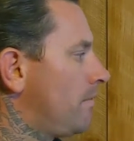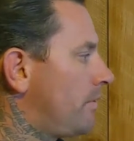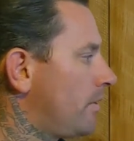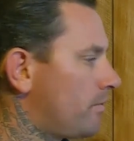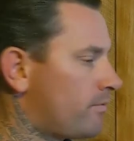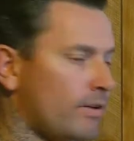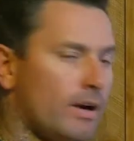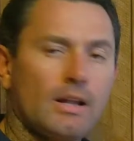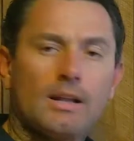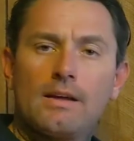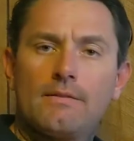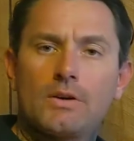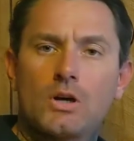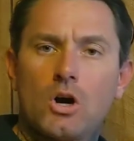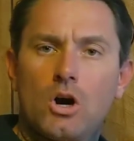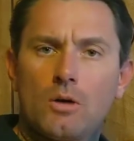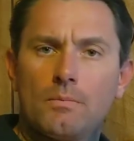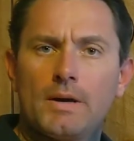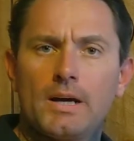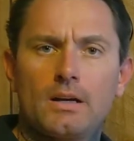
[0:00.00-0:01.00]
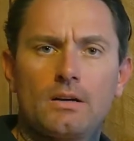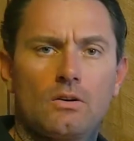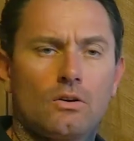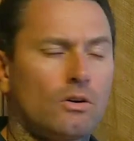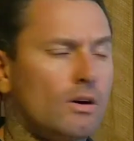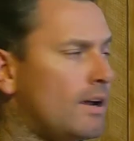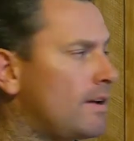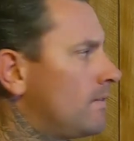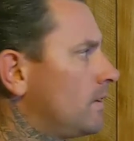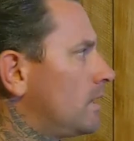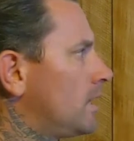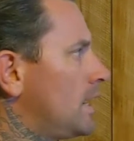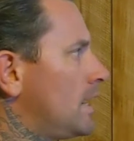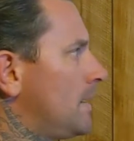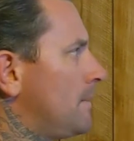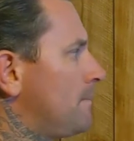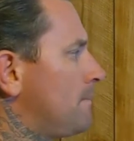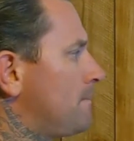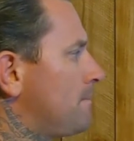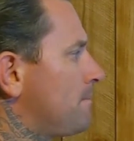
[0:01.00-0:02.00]
Feel free to leave a comment, or even
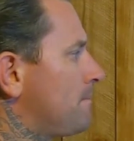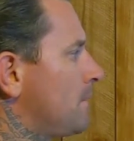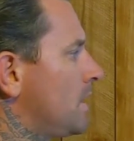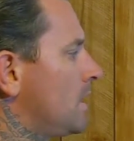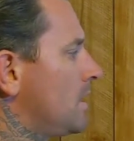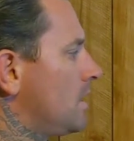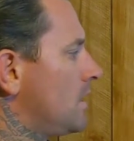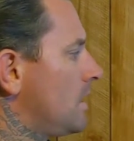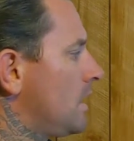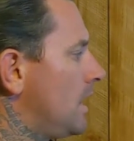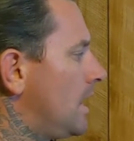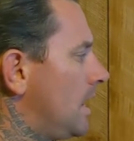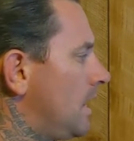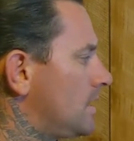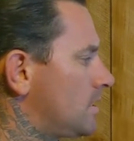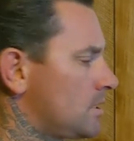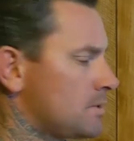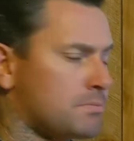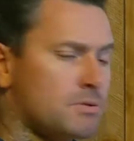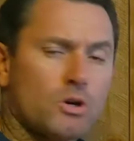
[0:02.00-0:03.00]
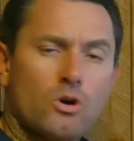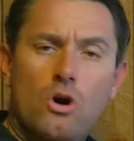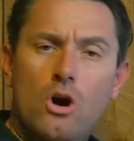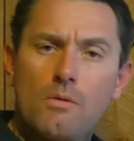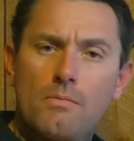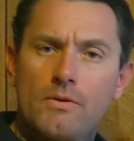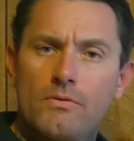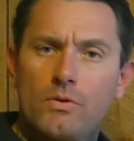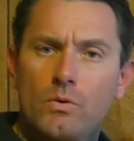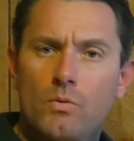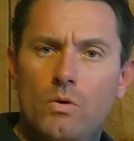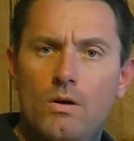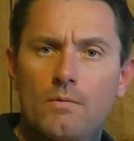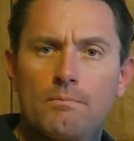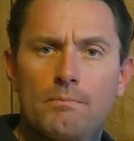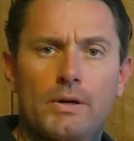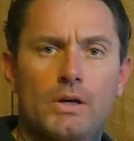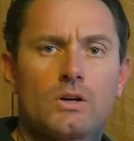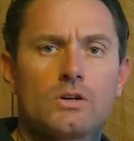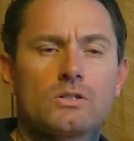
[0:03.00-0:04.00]
subscribe if you
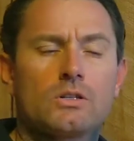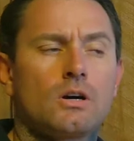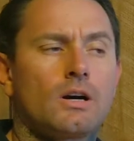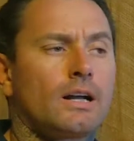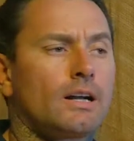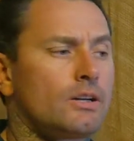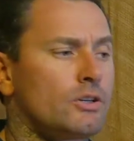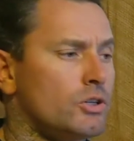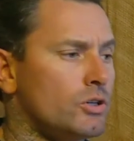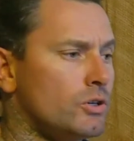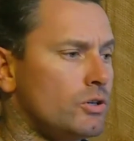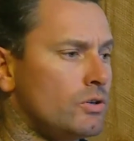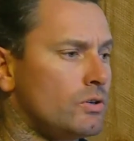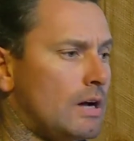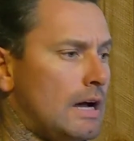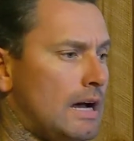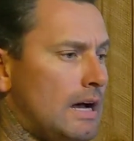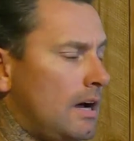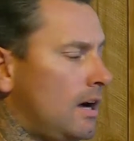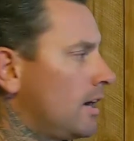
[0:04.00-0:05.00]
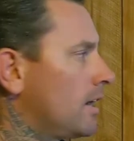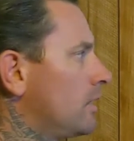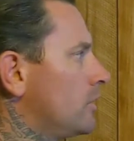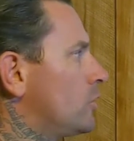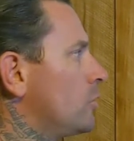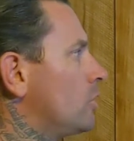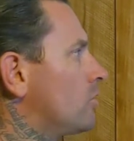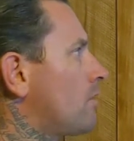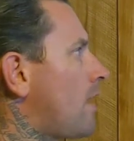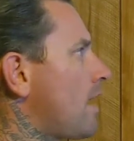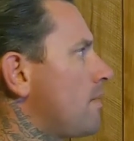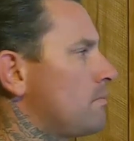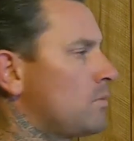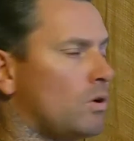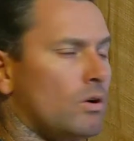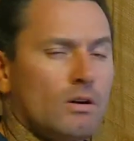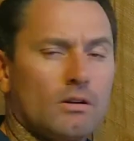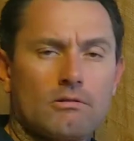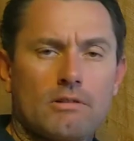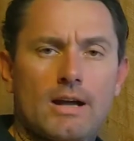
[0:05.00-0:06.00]
want, because I'm going to do
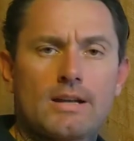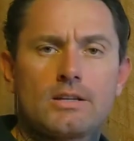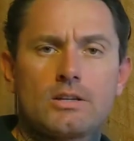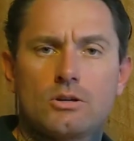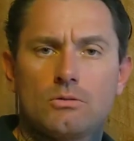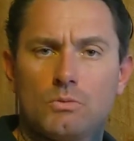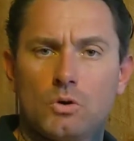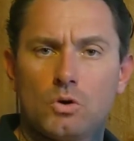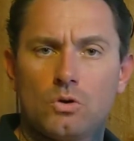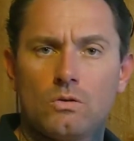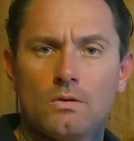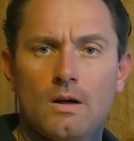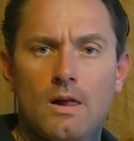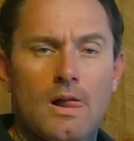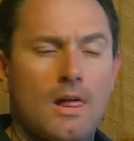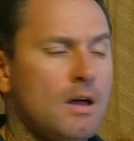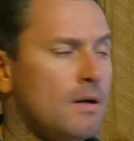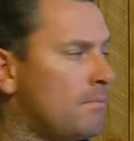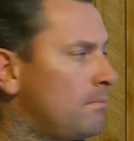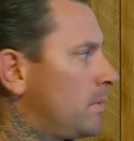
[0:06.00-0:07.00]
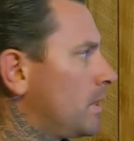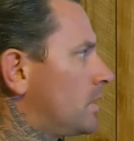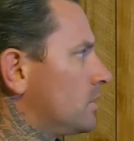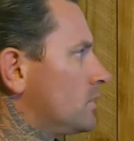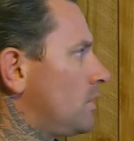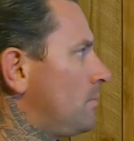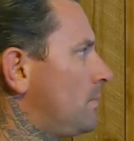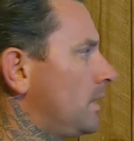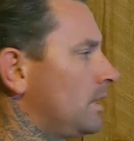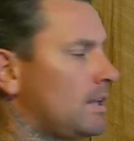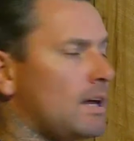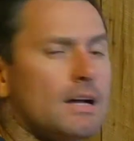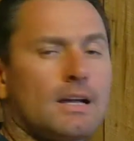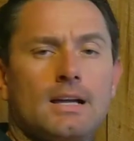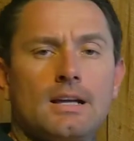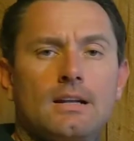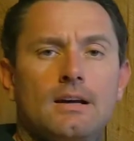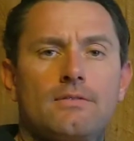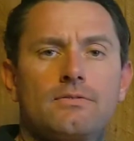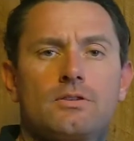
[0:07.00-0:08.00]
a great deal more, because I've been
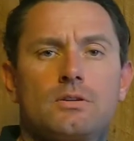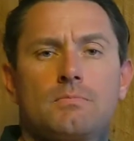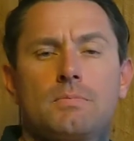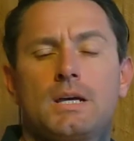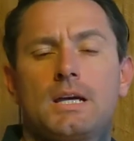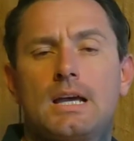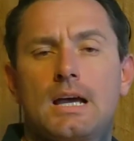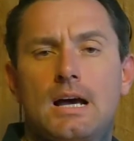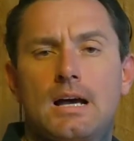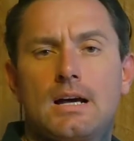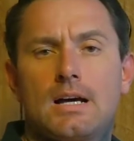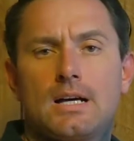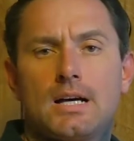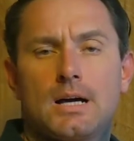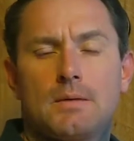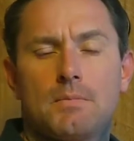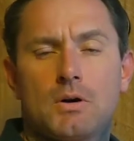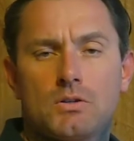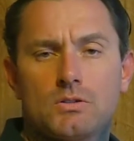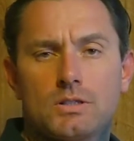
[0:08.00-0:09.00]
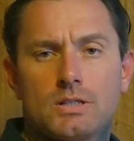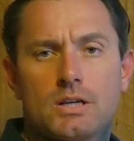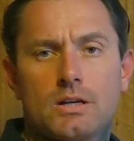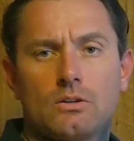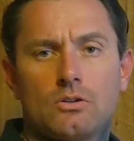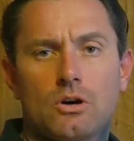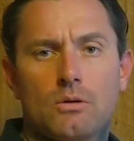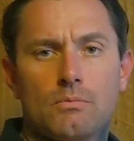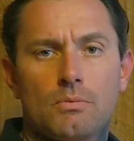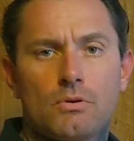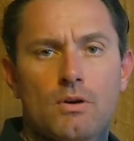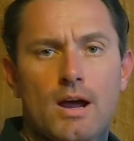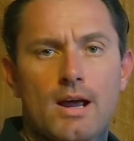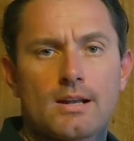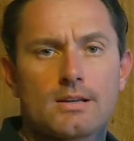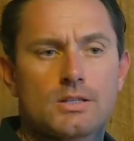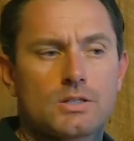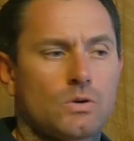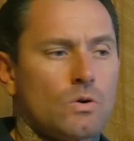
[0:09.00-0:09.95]
lucky enough to be a multi-skilled operator.